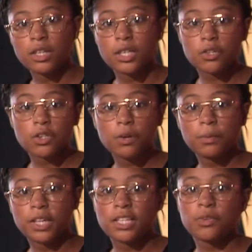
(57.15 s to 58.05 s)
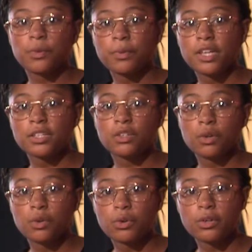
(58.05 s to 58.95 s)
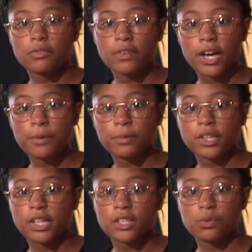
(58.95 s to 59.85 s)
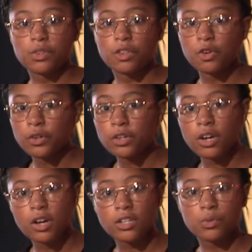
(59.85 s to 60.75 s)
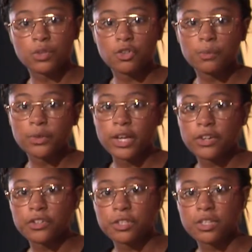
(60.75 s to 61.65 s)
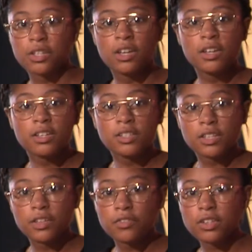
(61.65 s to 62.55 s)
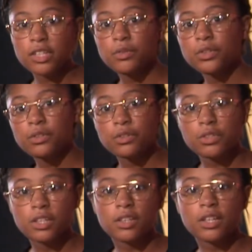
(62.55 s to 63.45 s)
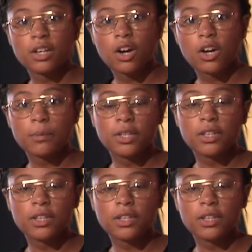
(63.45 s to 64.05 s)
NIPSCO plans to replace the coal-fired plants with lower-cost renewable energy, significantly reducing the carbon